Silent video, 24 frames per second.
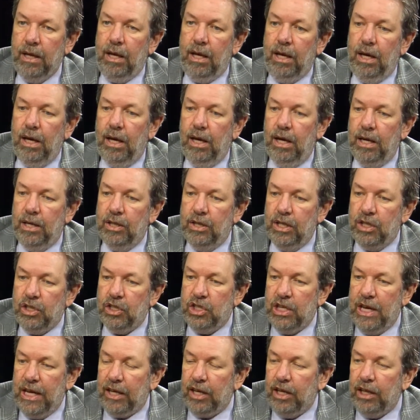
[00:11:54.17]
And the
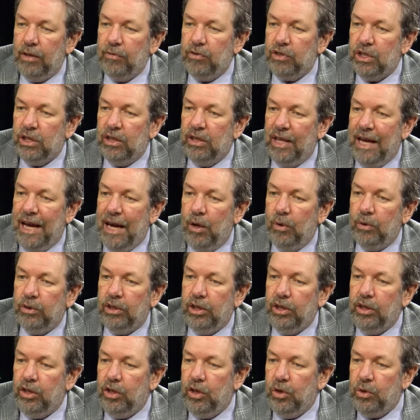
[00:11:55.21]
executive is allowed
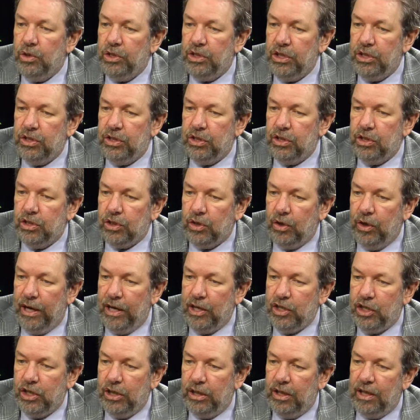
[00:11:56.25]
to use his
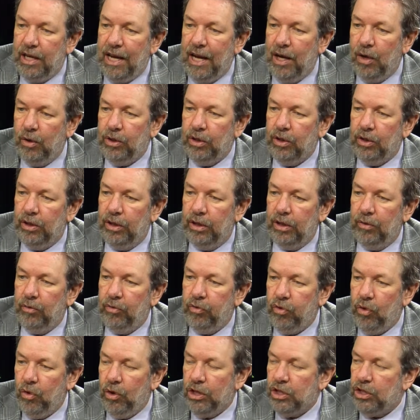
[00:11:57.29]
discretion in how they're going to
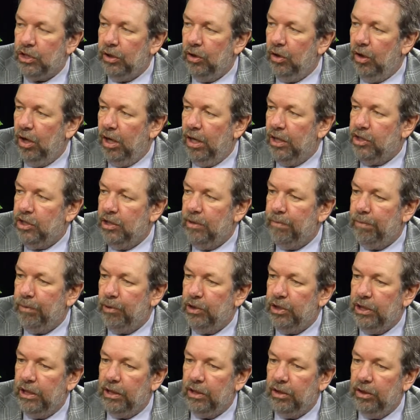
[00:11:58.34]
enforce laws, and
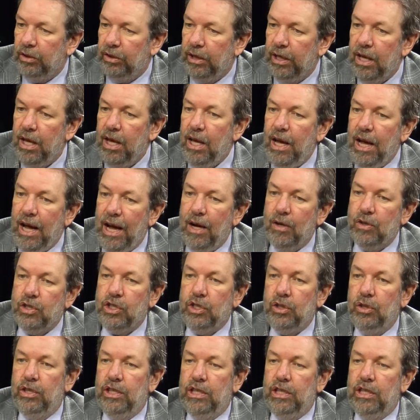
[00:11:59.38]
particularly how certain